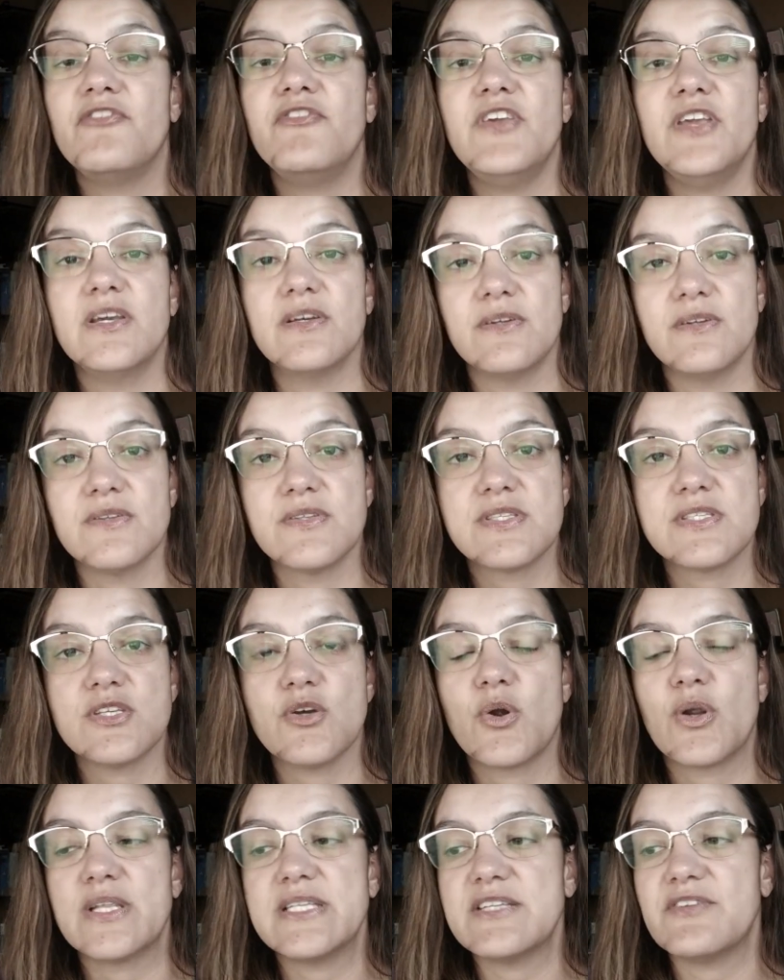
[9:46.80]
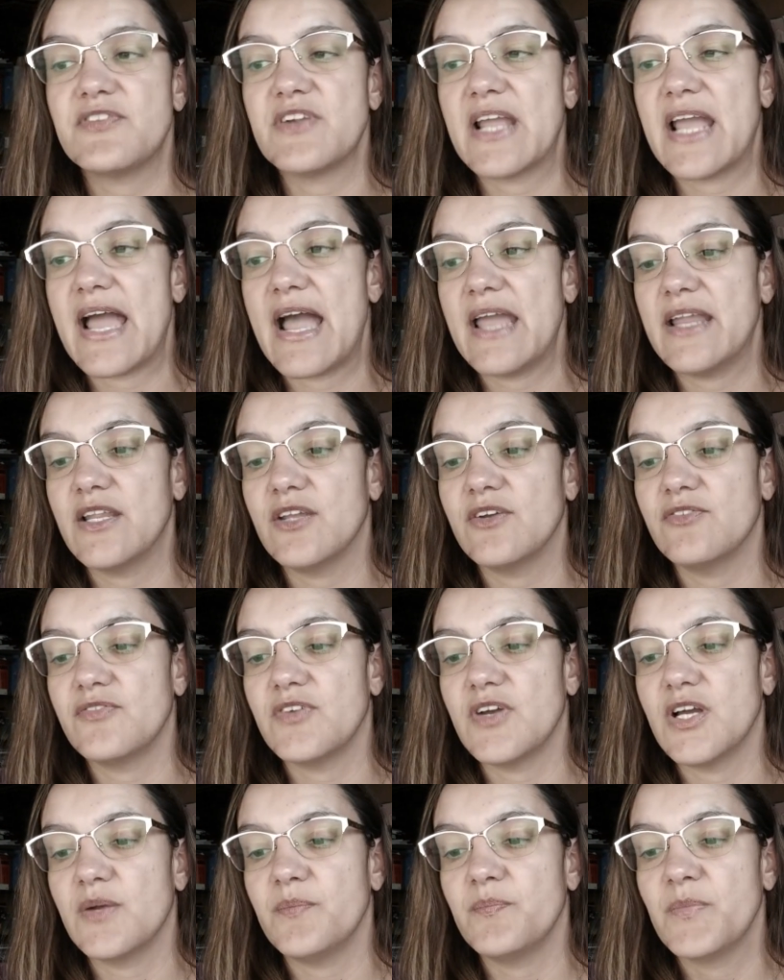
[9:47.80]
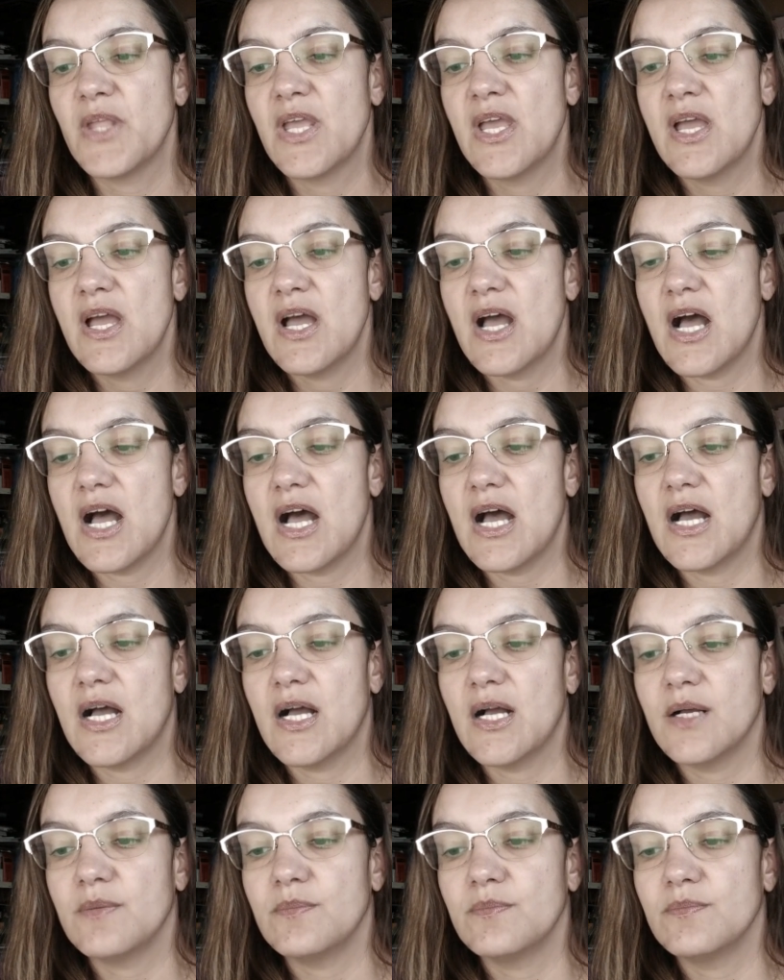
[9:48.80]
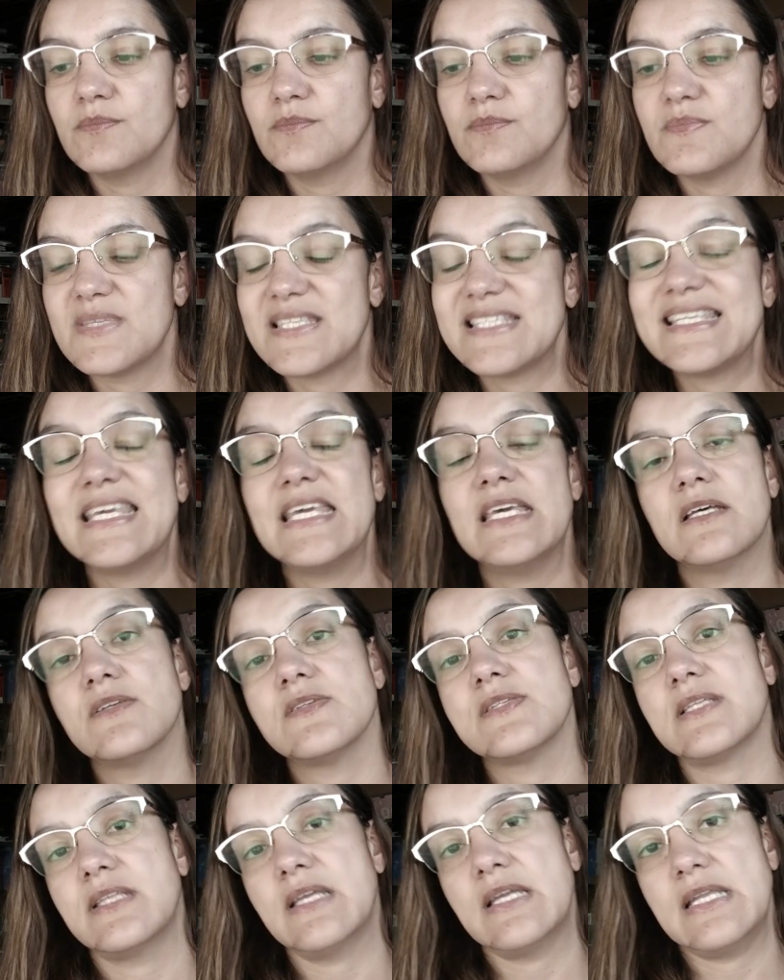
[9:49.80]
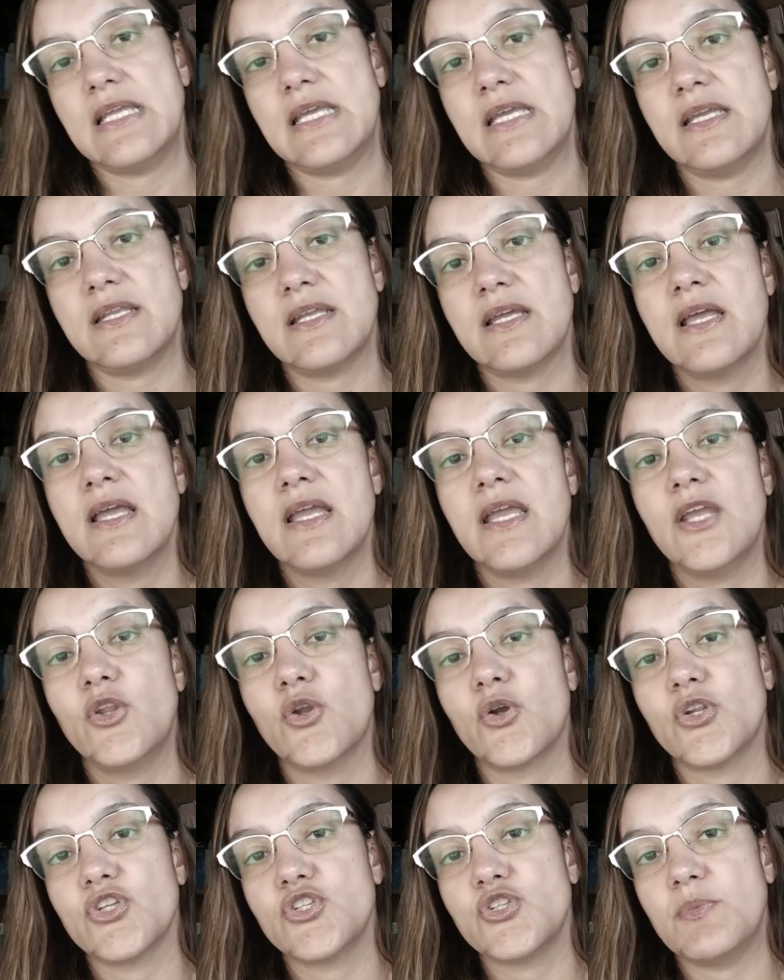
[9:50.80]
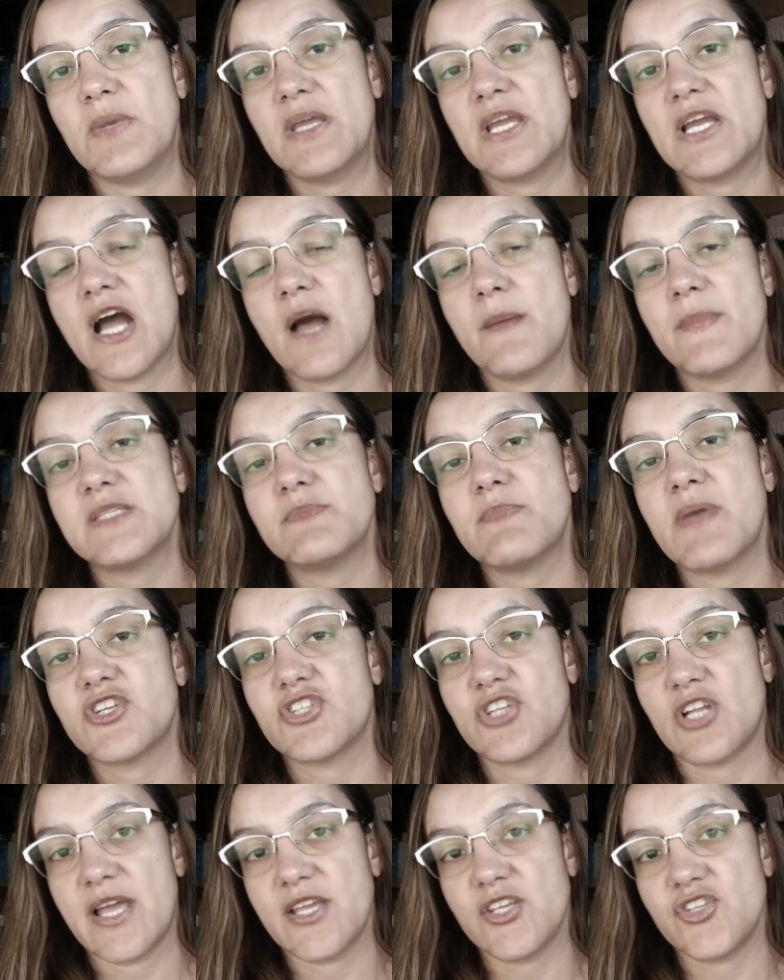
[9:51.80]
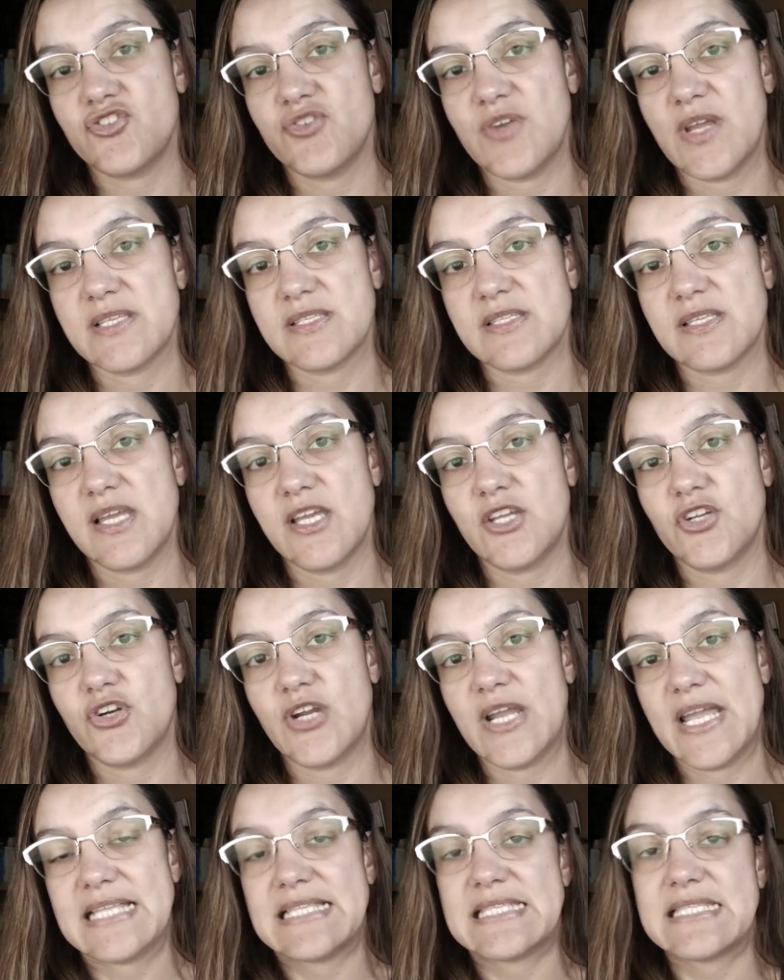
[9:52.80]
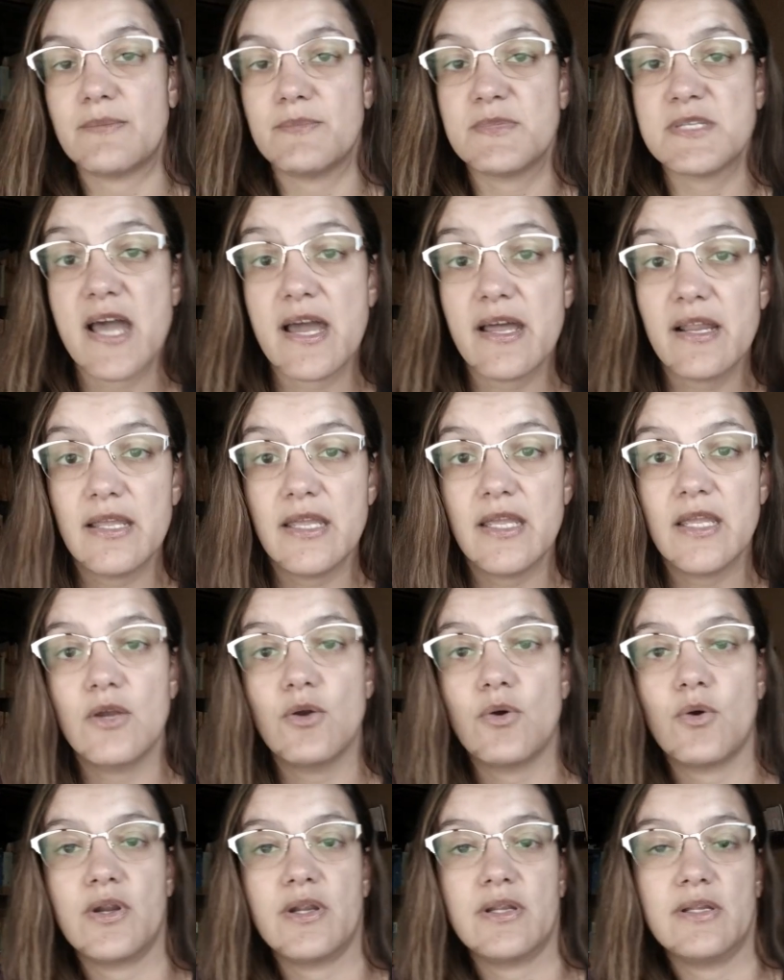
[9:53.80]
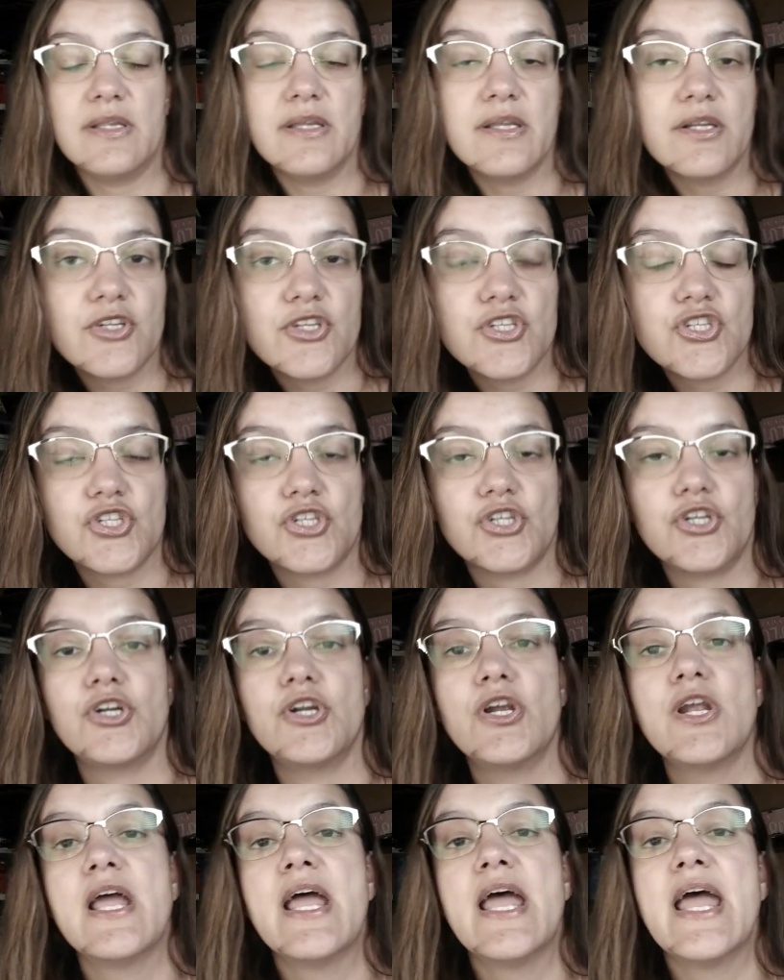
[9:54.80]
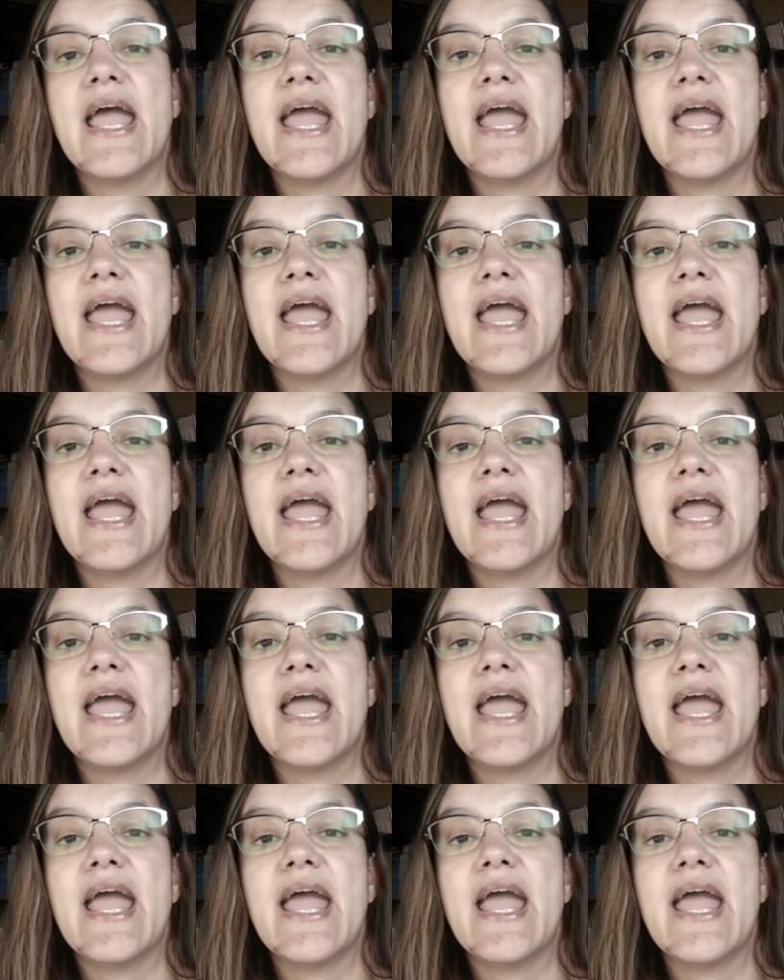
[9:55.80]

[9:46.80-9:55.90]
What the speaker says: fields or different kind of skills that they need in order to become a specialized translator in subtitling or in literature.